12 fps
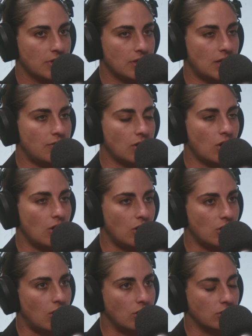that have
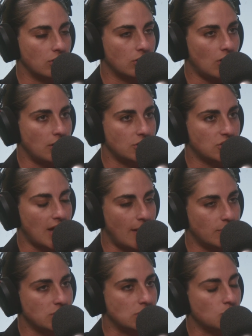occurred on college
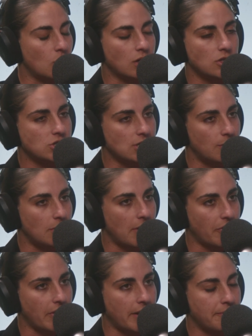campuses. What can you tell me
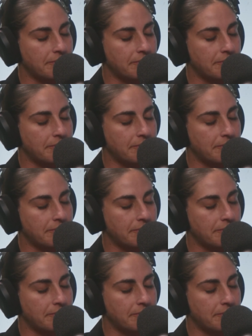about that?